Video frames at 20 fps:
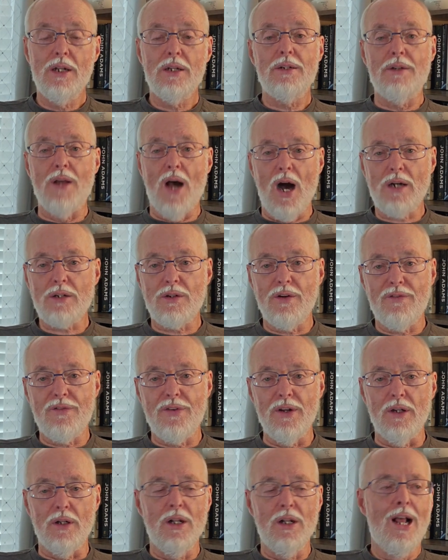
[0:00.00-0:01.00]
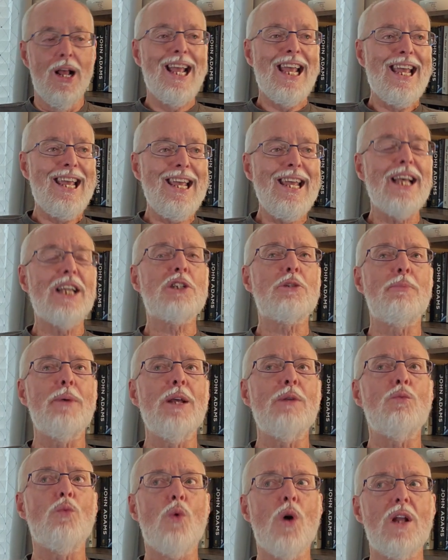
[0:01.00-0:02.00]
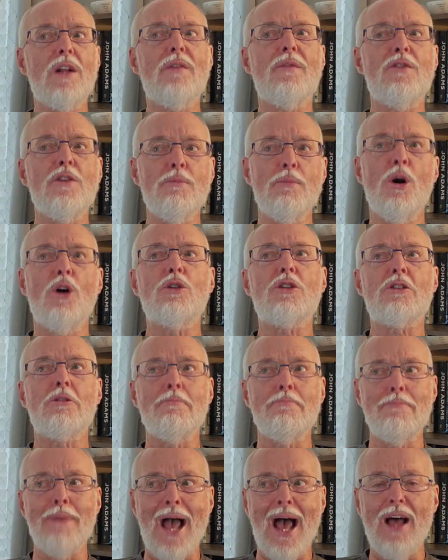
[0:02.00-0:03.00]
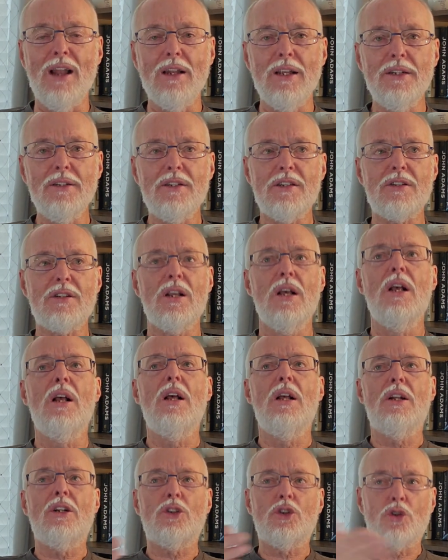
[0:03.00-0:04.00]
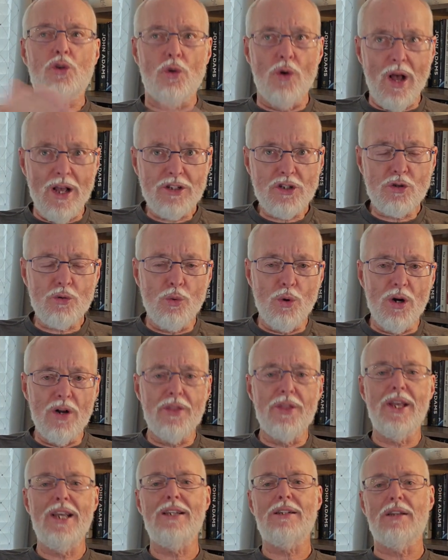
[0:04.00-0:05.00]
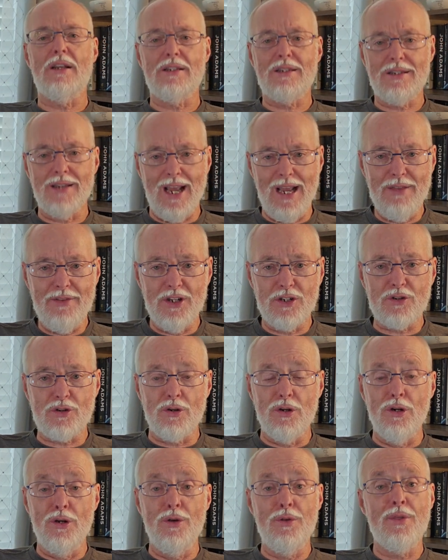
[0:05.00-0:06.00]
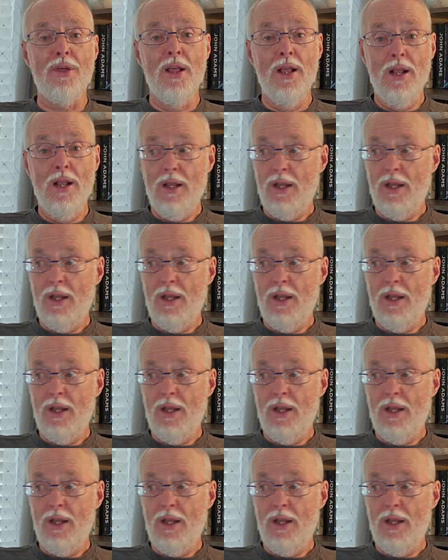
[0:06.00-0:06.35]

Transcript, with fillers: Dr. Phil. He has been one of the most balanced, trustworthy, to say the truth.